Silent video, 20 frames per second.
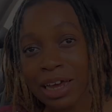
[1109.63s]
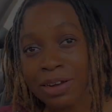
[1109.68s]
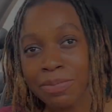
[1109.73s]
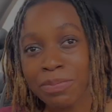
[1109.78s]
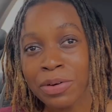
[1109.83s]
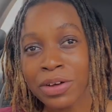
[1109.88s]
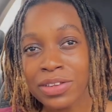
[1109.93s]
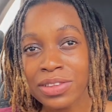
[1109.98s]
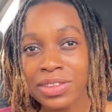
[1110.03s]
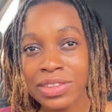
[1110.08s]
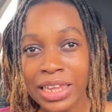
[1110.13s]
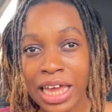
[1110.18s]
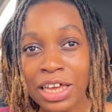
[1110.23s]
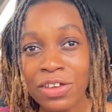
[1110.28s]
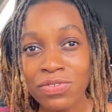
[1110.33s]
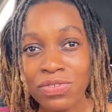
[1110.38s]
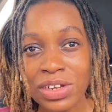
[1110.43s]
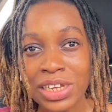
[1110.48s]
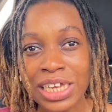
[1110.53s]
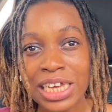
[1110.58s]
but
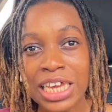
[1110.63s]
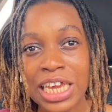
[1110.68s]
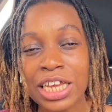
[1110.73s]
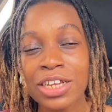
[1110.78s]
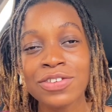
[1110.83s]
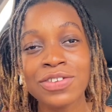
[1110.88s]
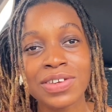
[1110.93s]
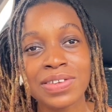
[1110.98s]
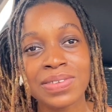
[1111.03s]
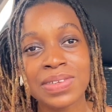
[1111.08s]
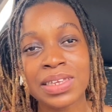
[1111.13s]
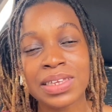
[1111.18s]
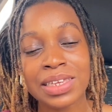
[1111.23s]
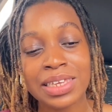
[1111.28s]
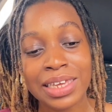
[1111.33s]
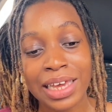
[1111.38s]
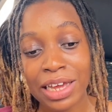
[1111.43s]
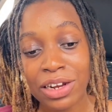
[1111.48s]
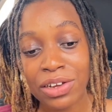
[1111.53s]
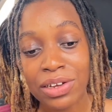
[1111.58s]
thankfully he doesn't
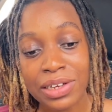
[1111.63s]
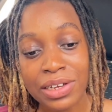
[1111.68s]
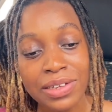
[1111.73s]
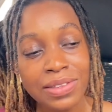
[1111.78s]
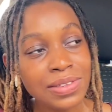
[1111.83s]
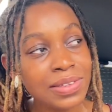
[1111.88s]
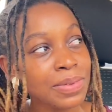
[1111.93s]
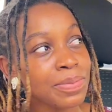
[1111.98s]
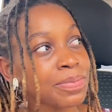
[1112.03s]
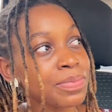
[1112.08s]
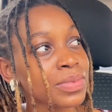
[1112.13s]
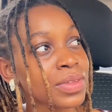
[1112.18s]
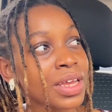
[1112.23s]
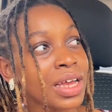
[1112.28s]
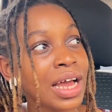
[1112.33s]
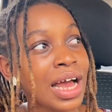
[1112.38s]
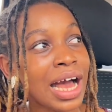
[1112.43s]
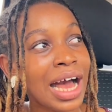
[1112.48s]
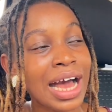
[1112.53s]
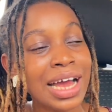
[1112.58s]
get hurt.
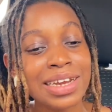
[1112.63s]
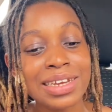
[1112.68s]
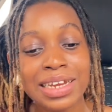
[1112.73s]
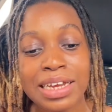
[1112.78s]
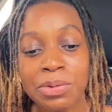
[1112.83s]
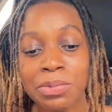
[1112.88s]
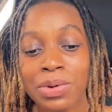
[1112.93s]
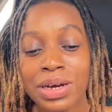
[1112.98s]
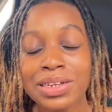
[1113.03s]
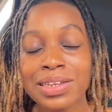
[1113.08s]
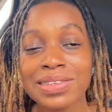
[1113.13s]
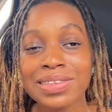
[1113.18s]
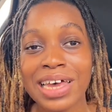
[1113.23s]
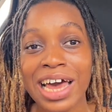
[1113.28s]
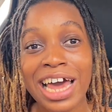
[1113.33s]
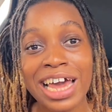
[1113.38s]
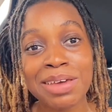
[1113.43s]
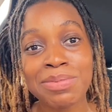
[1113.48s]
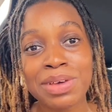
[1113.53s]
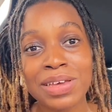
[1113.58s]
And then when the
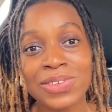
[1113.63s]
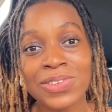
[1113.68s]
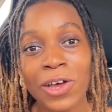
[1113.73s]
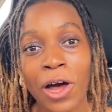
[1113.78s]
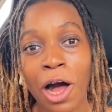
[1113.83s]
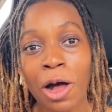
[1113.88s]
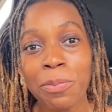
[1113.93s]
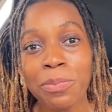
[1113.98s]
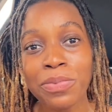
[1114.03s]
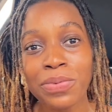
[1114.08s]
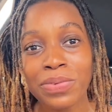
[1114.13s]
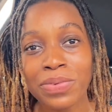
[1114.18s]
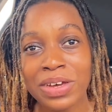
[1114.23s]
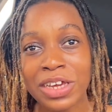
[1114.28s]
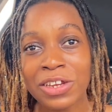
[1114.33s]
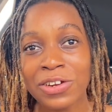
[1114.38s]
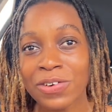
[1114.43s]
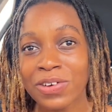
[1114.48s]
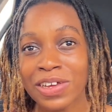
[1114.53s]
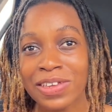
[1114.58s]
time is up,
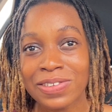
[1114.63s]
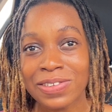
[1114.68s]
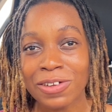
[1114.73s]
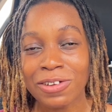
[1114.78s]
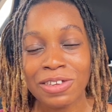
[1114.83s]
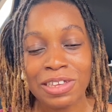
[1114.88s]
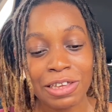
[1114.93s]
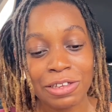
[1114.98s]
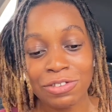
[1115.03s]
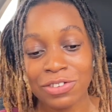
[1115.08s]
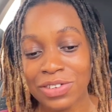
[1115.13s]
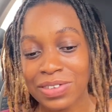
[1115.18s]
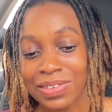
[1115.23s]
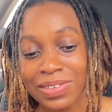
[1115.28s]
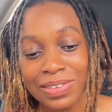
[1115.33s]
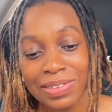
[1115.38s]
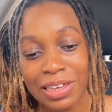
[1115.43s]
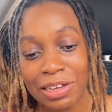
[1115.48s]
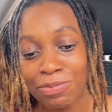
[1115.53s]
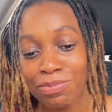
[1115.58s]
he
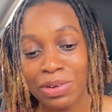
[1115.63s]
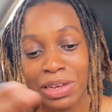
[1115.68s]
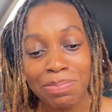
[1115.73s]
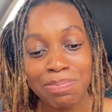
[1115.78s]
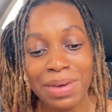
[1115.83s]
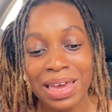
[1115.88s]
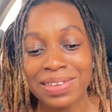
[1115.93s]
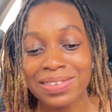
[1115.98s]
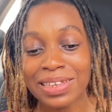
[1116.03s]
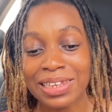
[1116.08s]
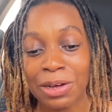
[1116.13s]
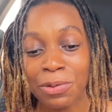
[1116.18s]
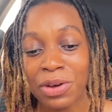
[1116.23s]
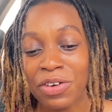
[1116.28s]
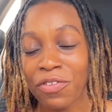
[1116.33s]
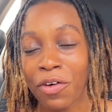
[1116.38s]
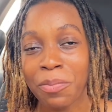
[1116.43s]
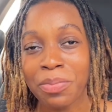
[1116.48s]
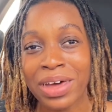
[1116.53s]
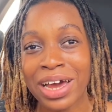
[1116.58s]
makes it away
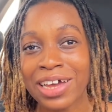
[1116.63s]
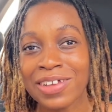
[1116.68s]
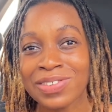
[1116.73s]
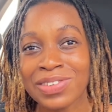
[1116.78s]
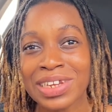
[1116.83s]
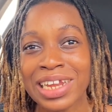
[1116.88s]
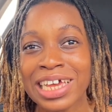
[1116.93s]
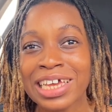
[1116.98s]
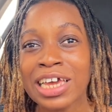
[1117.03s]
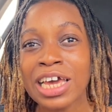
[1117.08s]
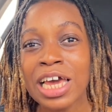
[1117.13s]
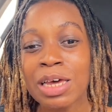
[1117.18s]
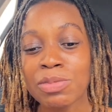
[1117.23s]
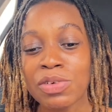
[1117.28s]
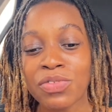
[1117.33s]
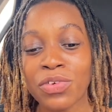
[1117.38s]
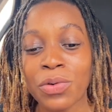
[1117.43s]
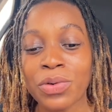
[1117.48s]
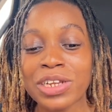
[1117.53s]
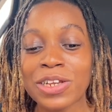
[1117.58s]
from that. It's not like
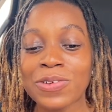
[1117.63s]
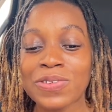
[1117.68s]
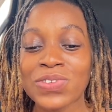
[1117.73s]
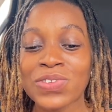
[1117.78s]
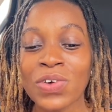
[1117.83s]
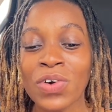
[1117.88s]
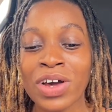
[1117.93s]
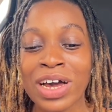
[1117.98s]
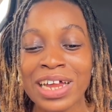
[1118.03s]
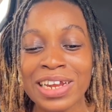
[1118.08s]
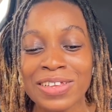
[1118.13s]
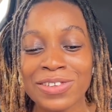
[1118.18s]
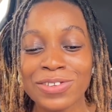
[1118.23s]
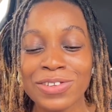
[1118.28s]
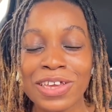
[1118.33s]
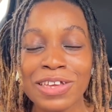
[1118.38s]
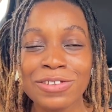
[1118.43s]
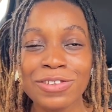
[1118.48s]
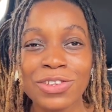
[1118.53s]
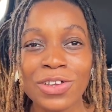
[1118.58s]
before when he was young and
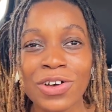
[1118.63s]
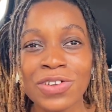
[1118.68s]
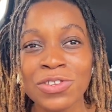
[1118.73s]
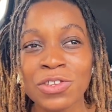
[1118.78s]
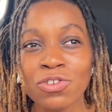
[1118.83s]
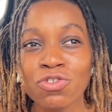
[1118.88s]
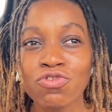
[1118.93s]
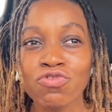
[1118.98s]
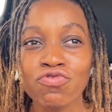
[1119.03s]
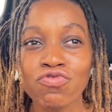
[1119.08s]
he does this